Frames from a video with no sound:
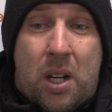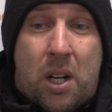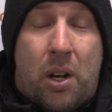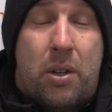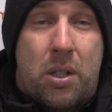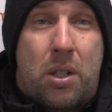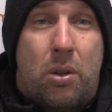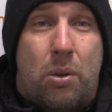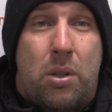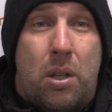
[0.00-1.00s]
you know there's
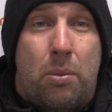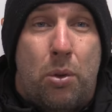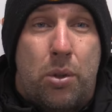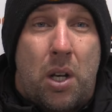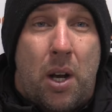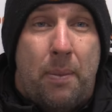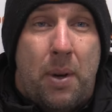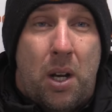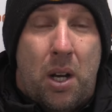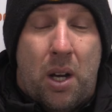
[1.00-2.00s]
still still more to come,
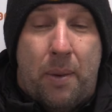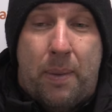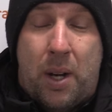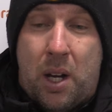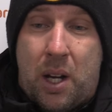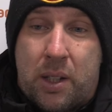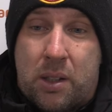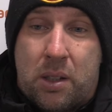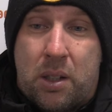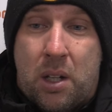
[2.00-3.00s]
um,
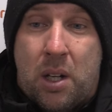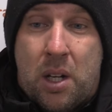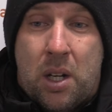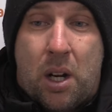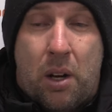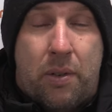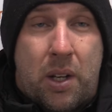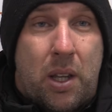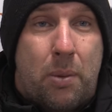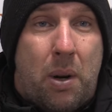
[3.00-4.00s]
and you know, if
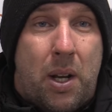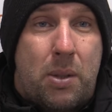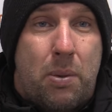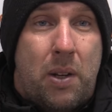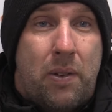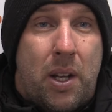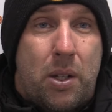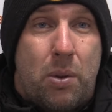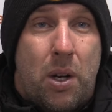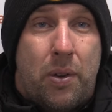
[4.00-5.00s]
we get the players believing that
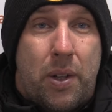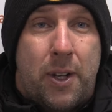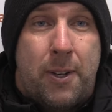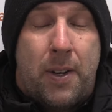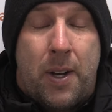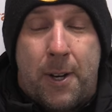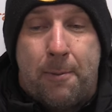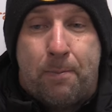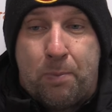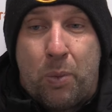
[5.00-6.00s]
as well, then
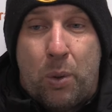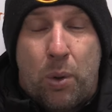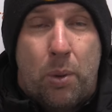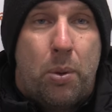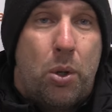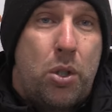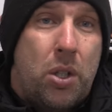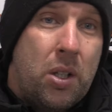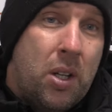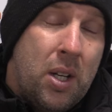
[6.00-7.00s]
um, want to push
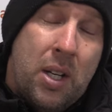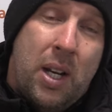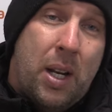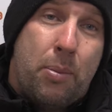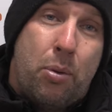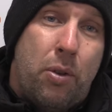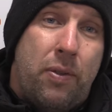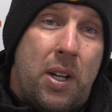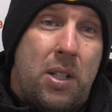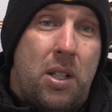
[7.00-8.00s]
and, and
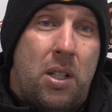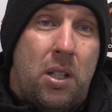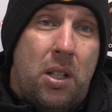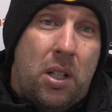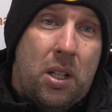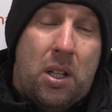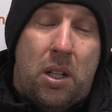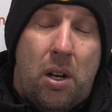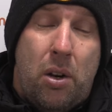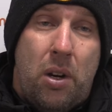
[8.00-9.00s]
improve things in, in,
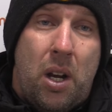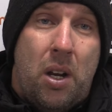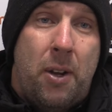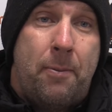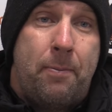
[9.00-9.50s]
in the new year.